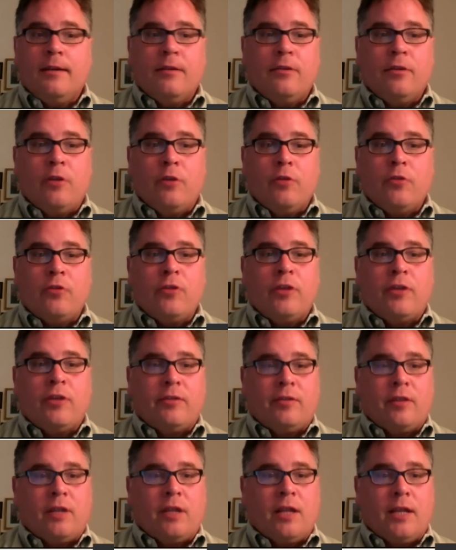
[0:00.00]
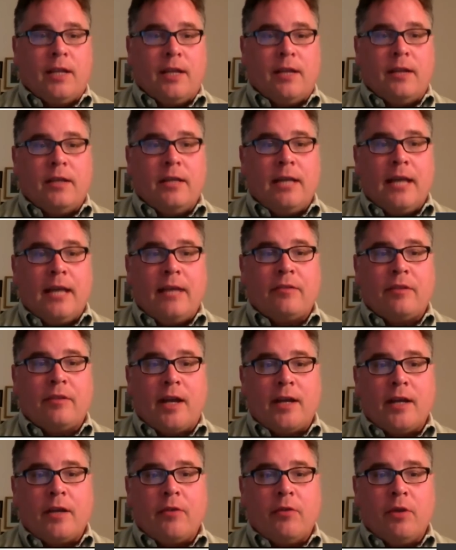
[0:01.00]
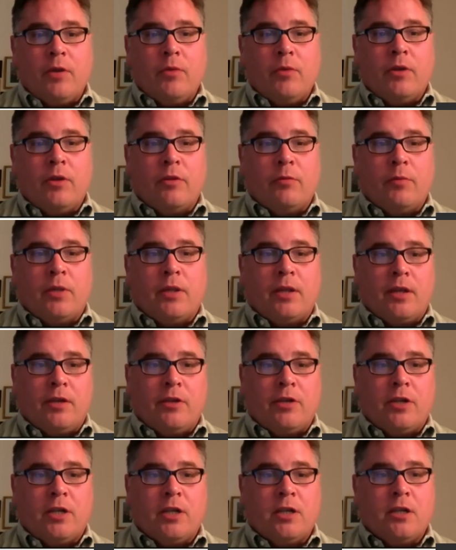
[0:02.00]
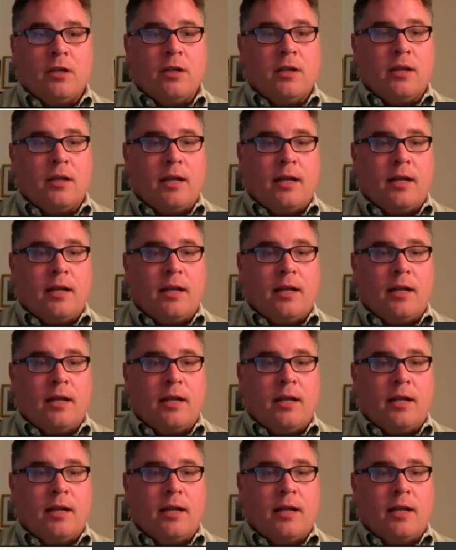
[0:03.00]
don't just click, yes, I agree with this petition,